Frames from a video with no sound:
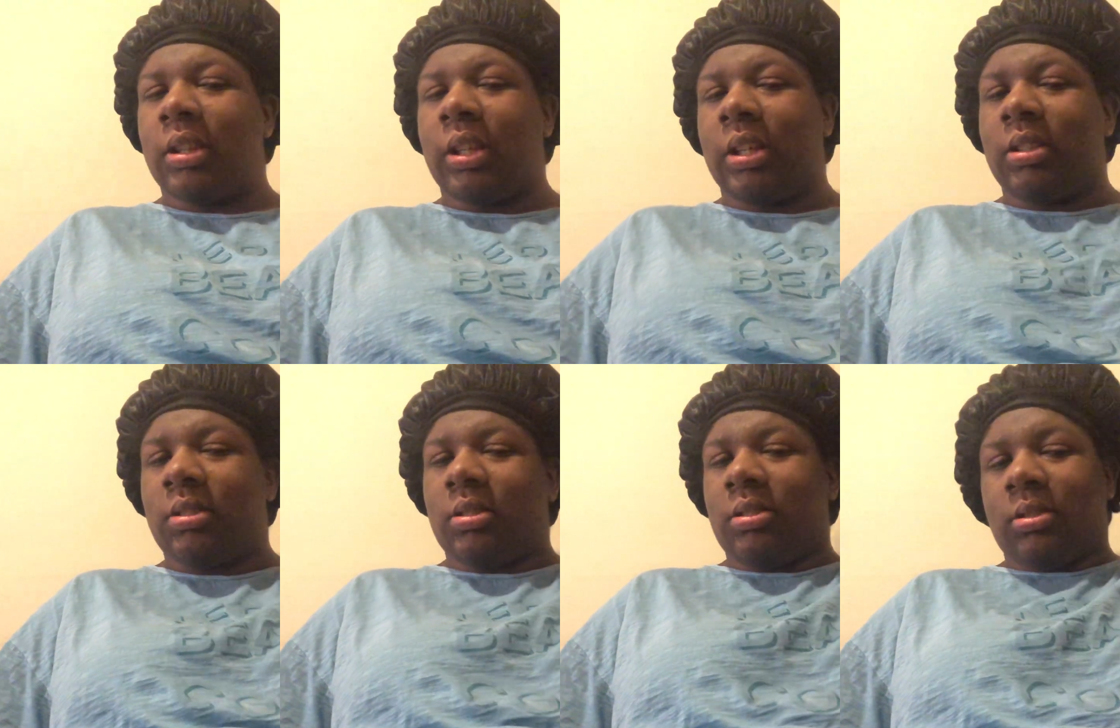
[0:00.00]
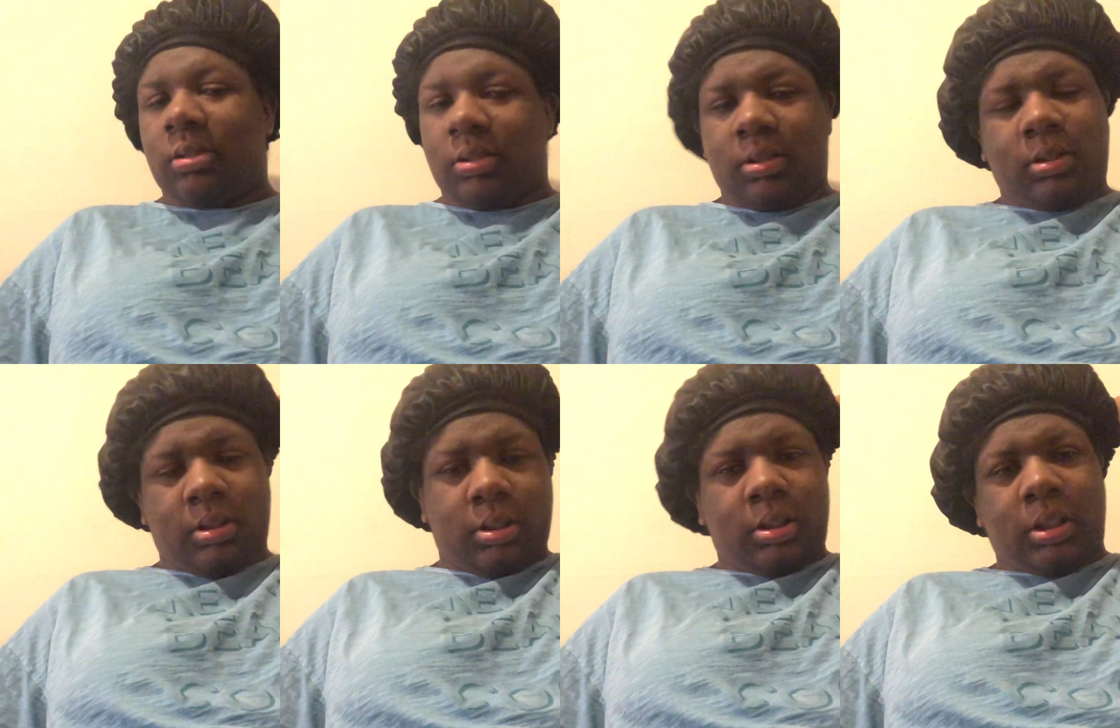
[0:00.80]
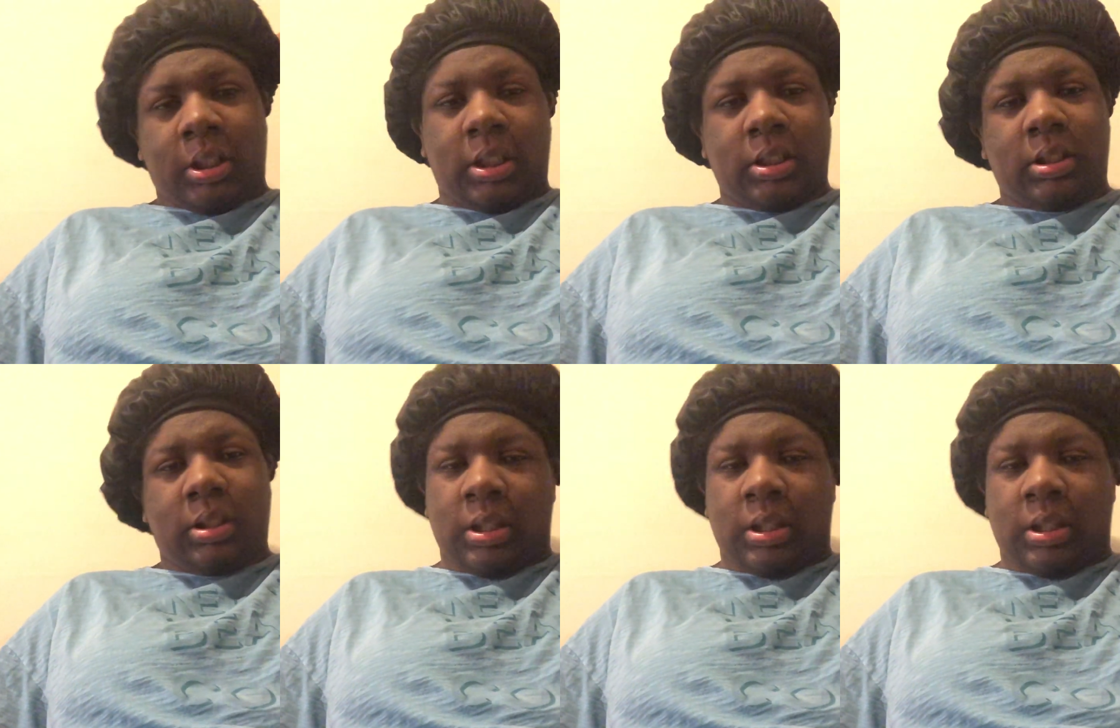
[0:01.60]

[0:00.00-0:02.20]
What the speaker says: that, I guess.